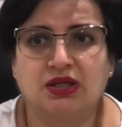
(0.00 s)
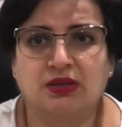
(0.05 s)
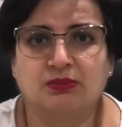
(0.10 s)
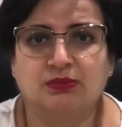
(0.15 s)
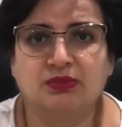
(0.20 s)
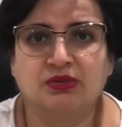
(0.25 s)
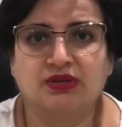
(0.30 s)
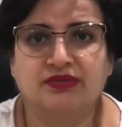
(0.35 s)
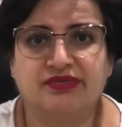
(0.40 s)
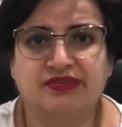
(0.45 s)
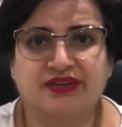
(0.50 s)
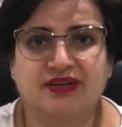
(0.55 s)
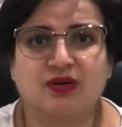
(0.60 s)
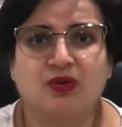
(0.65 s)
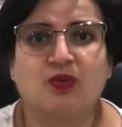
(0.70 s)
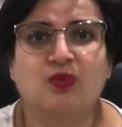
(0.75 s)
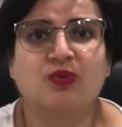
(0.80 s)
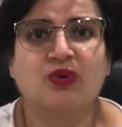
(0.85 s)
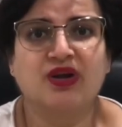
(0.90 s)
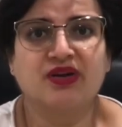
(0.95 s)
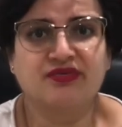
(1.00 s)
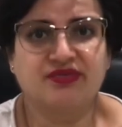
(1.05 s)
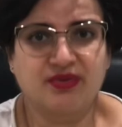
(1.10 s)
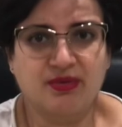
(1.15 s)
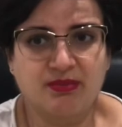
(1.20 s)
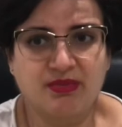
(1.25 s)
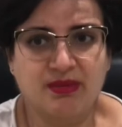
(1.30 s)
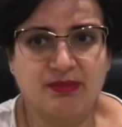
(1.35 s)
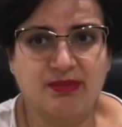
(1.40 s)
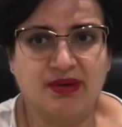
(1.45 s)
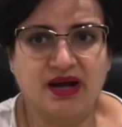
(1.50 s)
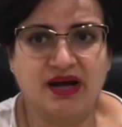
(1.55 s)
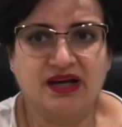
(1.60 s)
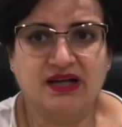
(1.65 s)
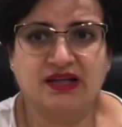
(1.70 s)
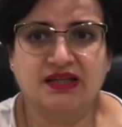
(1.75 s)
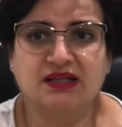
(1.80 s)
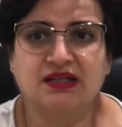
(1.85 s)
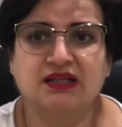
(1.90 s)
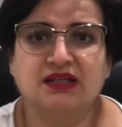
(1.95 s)
lifting away from the body.
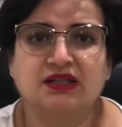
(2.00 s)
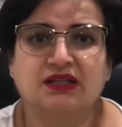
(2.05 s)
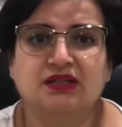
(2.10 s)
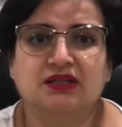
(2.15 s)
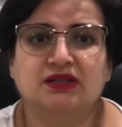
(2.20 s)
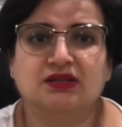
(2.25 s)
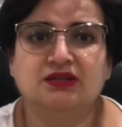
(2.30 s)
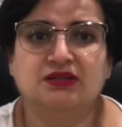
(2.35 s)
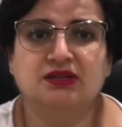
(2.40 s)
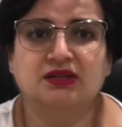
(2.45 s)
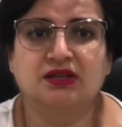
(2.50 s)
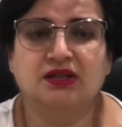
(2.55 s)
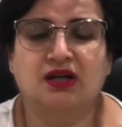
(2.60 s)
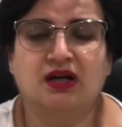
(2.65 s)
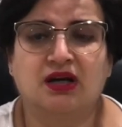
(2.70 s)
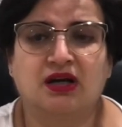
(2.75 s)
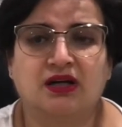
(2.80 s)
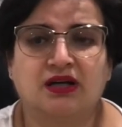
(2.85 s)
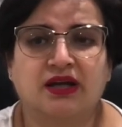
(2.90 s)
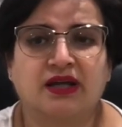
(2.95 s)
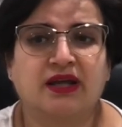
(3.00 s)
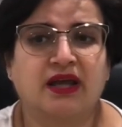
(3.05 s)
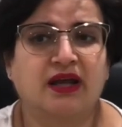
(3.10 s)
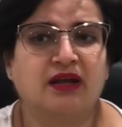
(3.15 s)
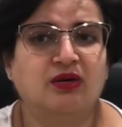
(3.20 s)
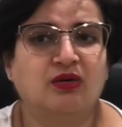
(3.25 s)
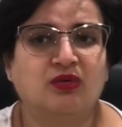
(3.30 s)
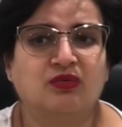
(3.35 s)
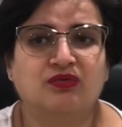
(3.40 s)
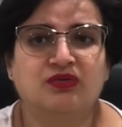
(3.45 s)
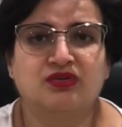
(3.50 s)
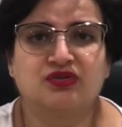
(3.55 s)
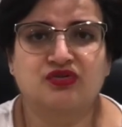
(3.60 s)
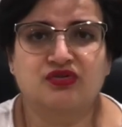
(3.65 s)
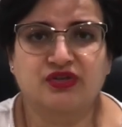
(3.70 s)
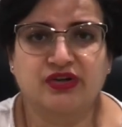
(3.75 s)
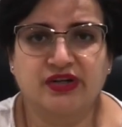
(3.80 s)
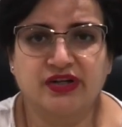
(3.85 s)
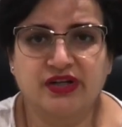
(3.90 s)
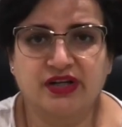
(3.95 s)
Again,
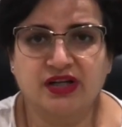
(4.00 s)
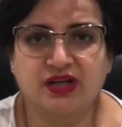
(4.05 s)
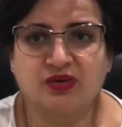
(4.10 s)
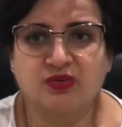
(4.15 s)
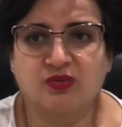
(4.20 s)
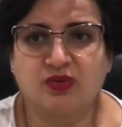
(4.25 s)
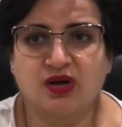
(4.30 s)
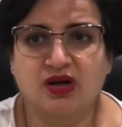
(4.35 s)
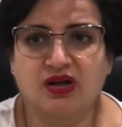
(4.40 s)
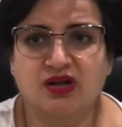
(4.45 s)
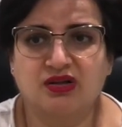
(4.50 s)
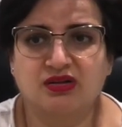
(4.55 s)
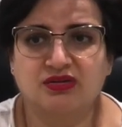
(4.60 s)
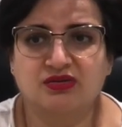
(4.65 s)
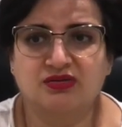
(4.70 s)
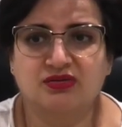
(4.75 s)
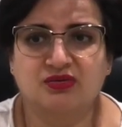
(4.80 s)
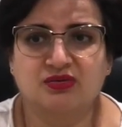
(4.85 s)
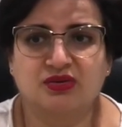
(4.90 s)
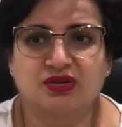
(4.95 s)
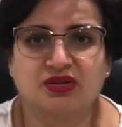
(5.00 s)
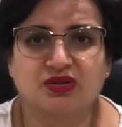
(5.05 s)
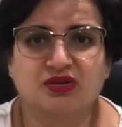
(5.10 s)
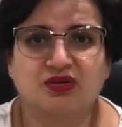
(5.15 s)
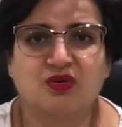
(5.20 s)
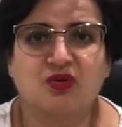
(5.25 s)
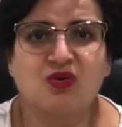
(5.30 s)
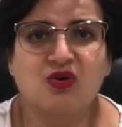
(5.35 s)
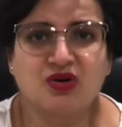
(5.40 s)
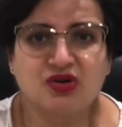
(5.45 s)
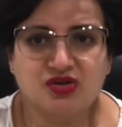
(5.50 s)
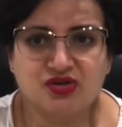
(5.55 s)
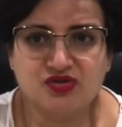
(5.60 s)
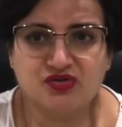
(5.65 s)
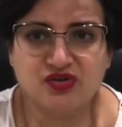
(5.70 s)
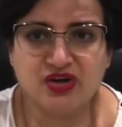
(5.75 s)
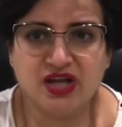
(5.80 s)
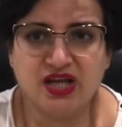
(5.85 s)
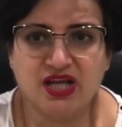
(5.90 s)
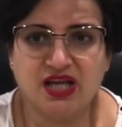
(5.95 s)
overtraining while doing horse
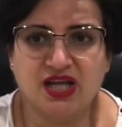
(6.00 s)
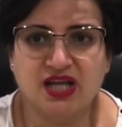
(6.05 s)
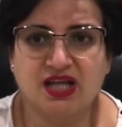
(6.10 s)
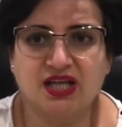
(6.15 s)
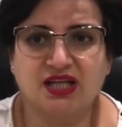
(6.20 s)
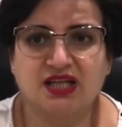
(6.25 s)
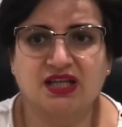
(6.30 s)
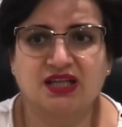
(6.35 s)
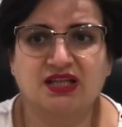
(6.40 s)
training.